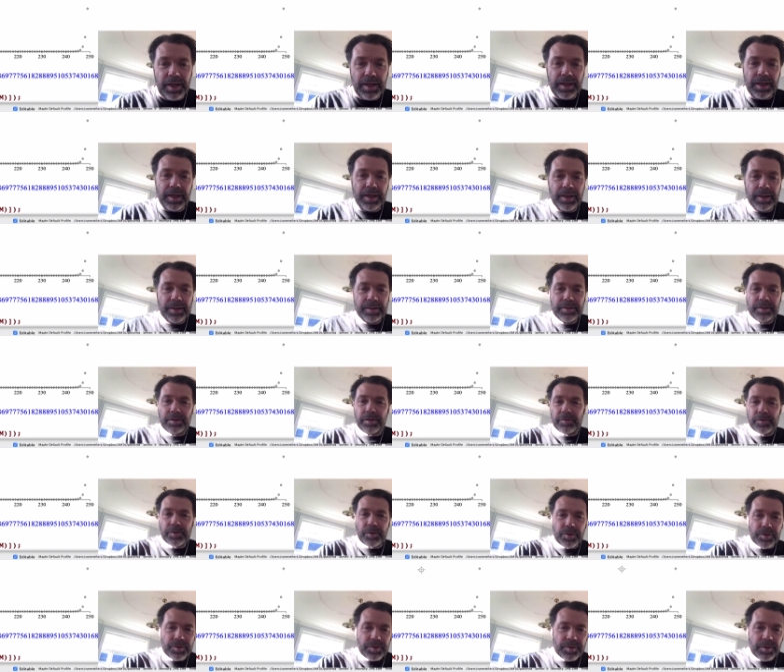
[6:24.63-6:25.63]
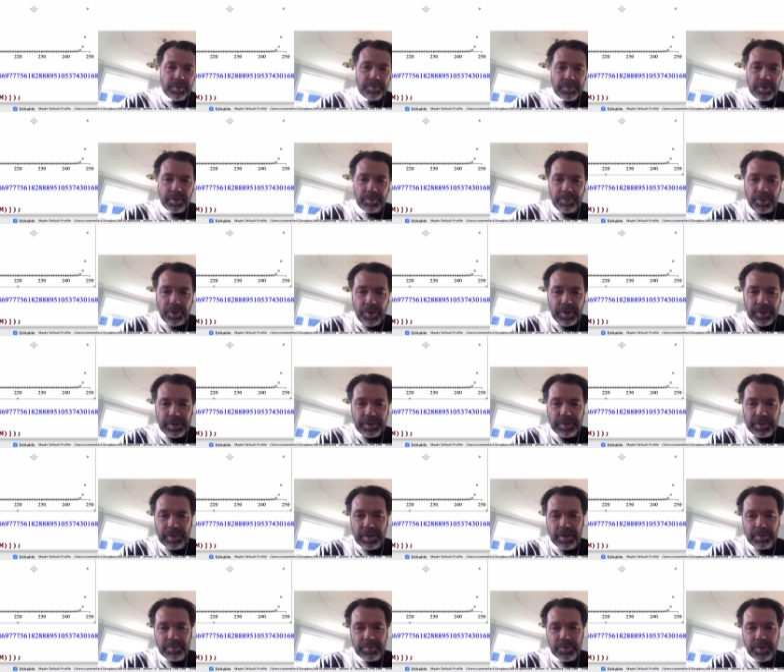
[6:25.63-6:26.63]
and of course the the point
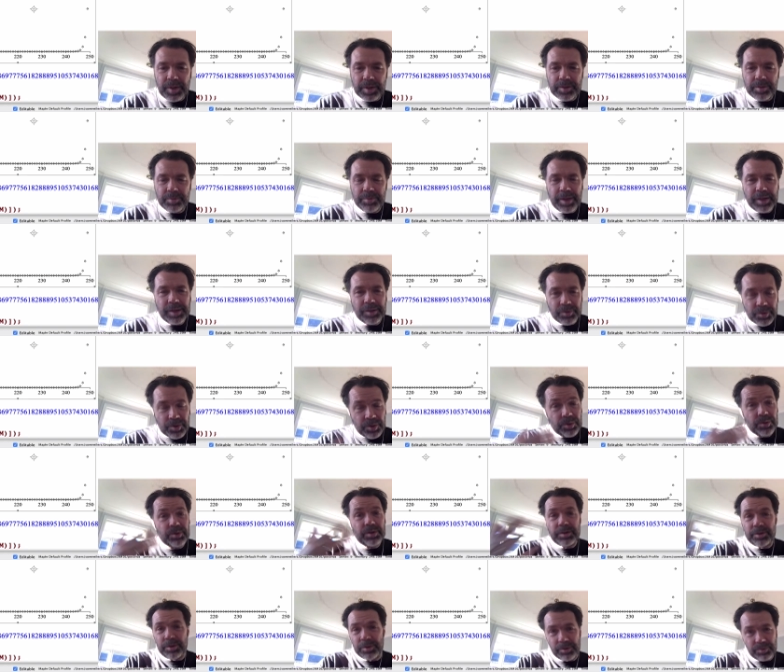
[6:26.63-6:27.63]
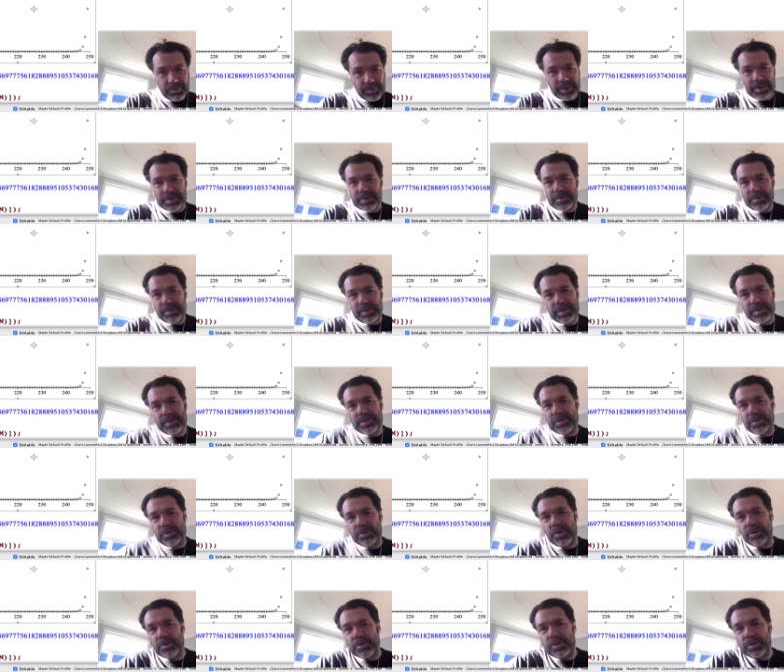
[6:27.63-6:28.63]
that I'm trying to make so you know this this
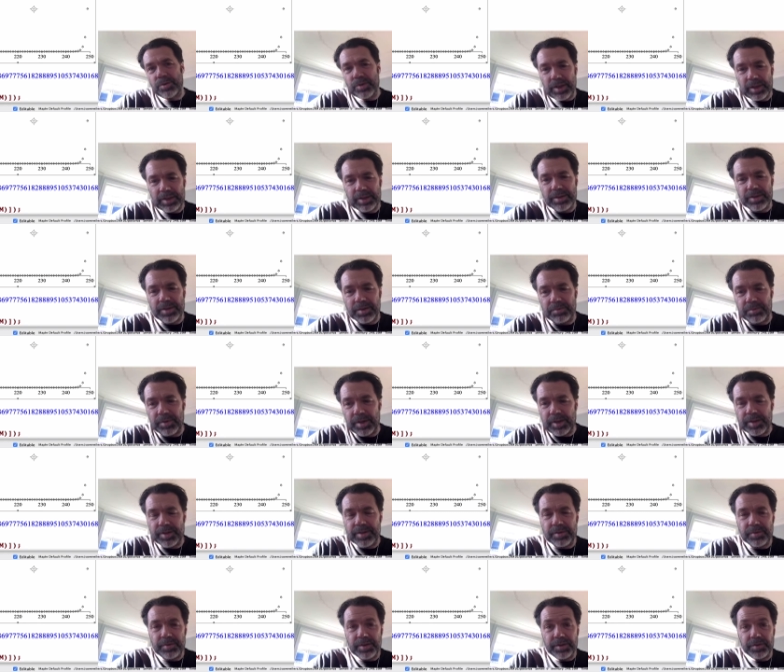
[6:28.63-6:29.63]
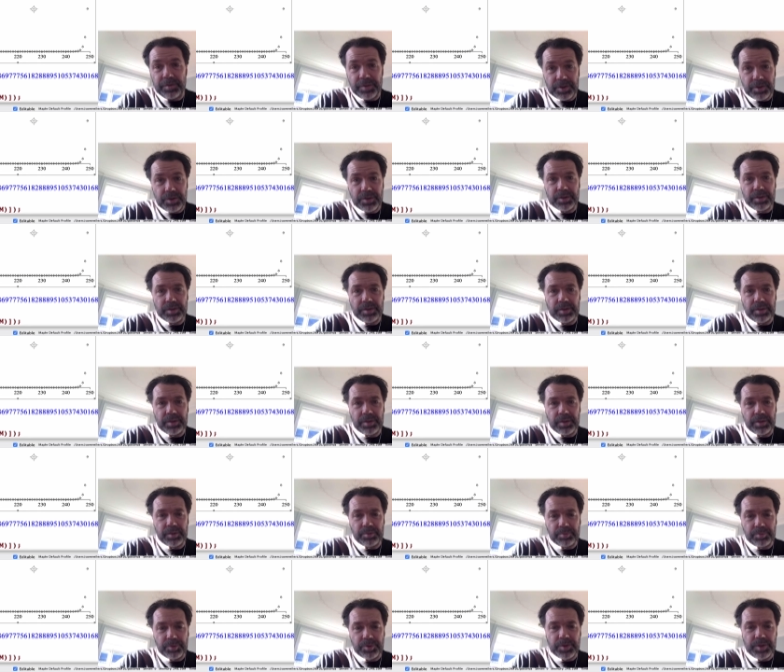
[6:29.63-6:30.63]
shows you that it's a relatively efficient
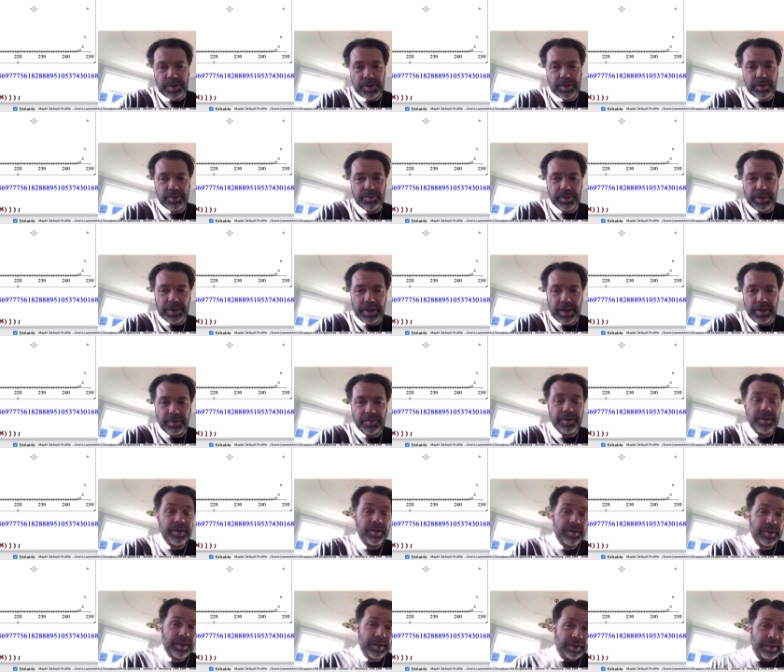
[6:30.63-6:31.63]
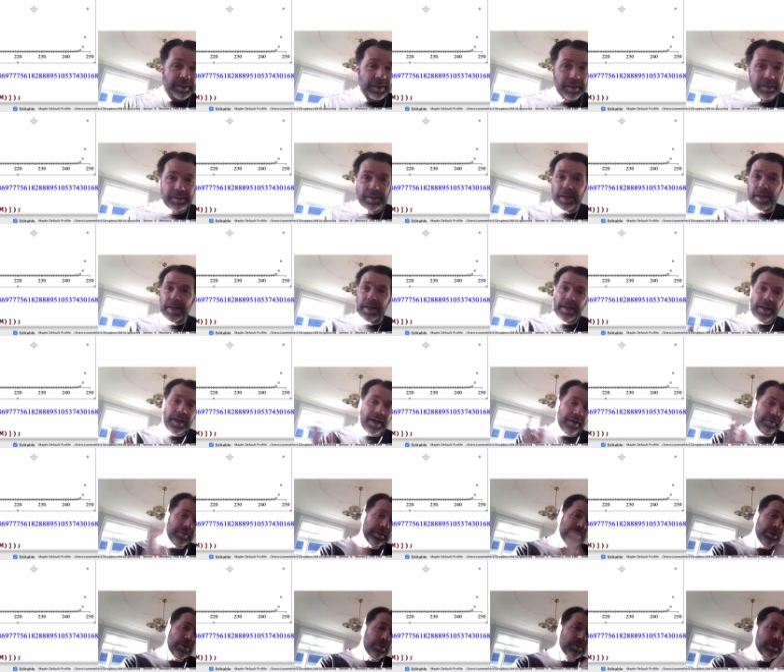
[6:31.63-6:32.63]
uh, procedure we have here and that
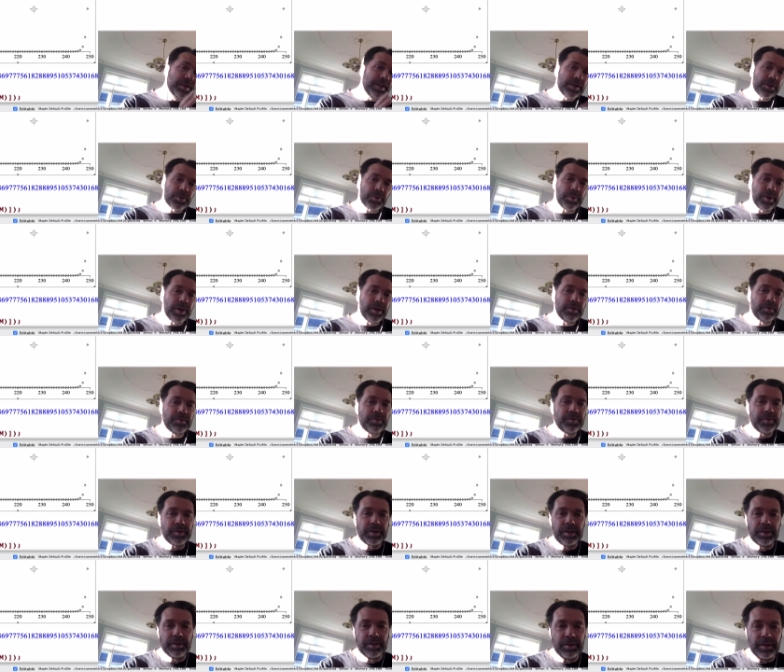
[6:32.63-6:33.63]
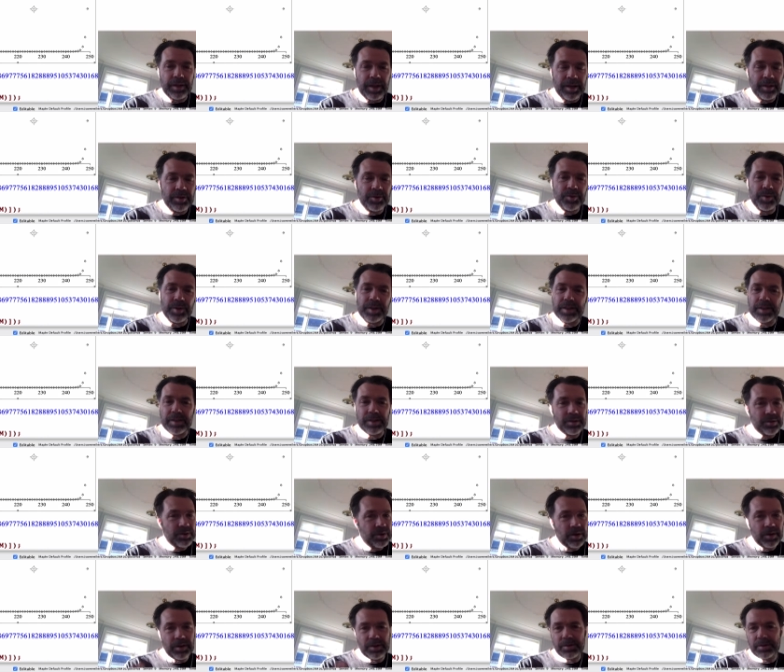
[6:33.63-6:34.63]
having only 12 uh, entries
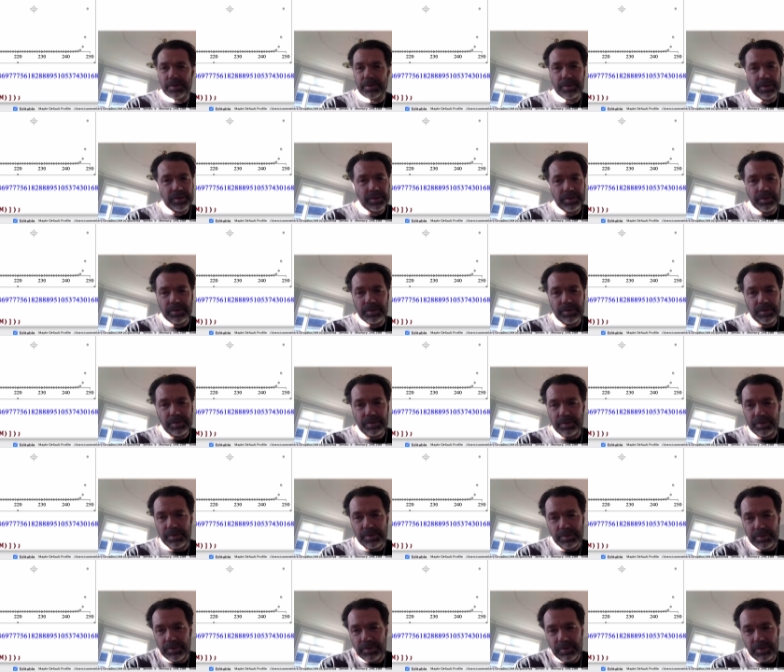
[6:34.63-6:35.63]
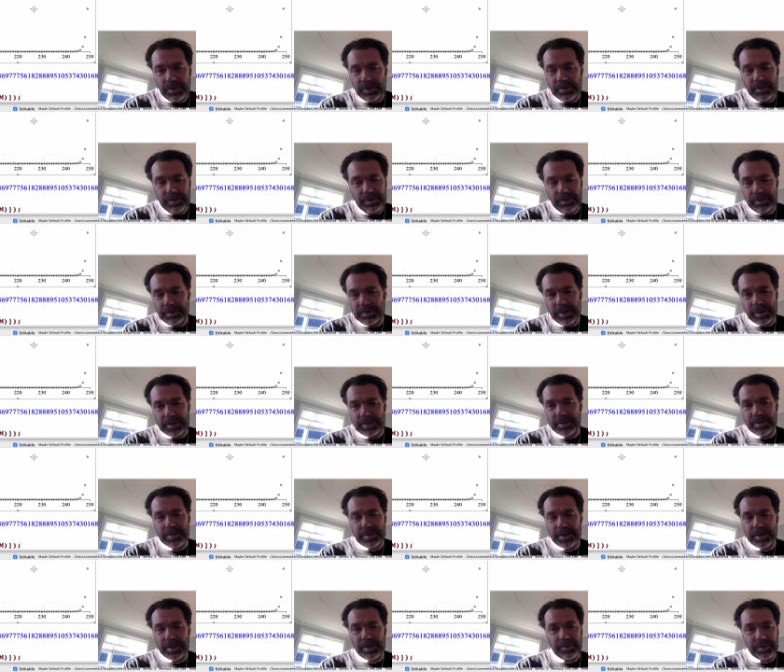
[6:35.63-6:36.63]
is not uh, not
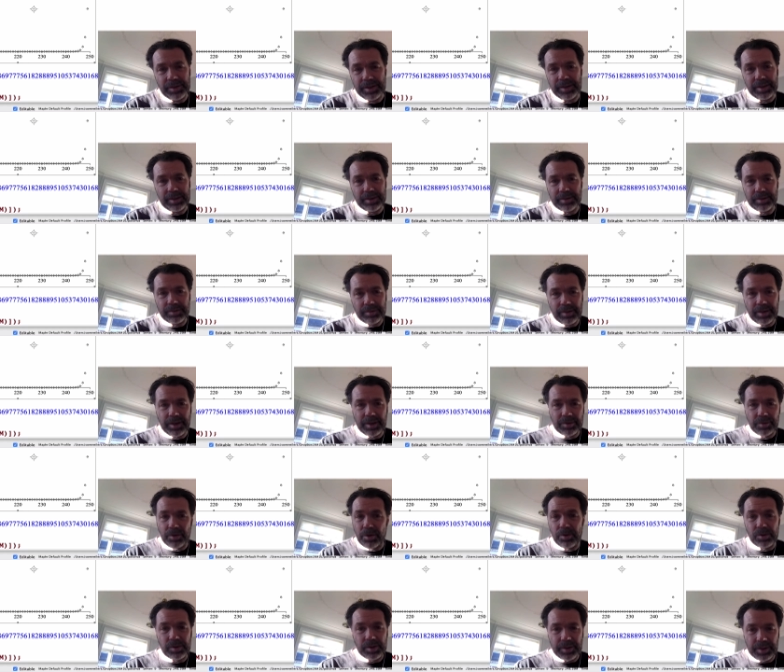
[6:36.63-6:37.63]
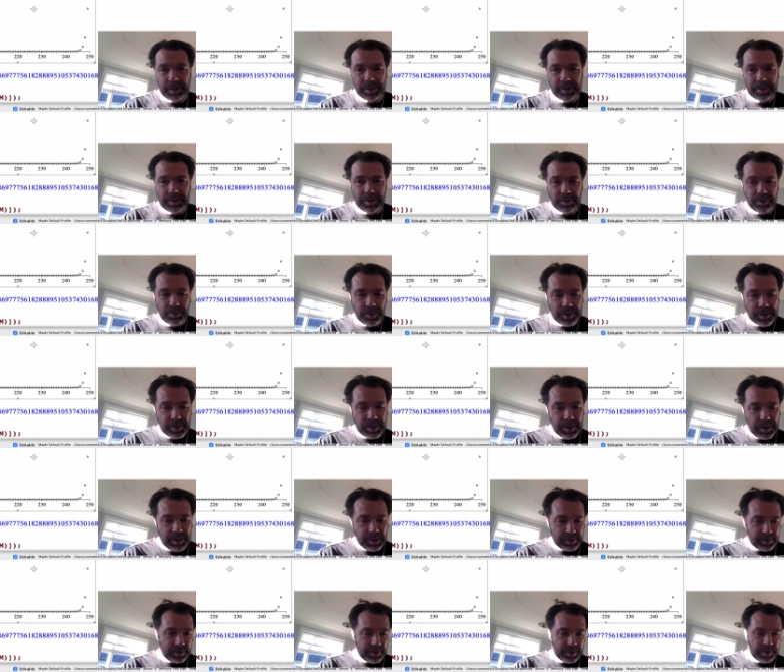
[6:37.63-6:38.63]
necessary in at all in a situation
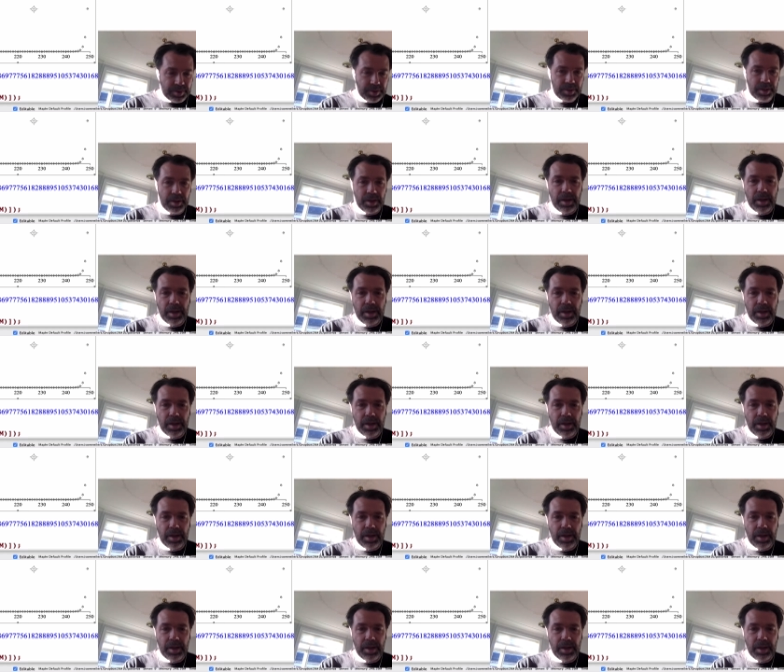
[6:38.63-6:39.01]
like this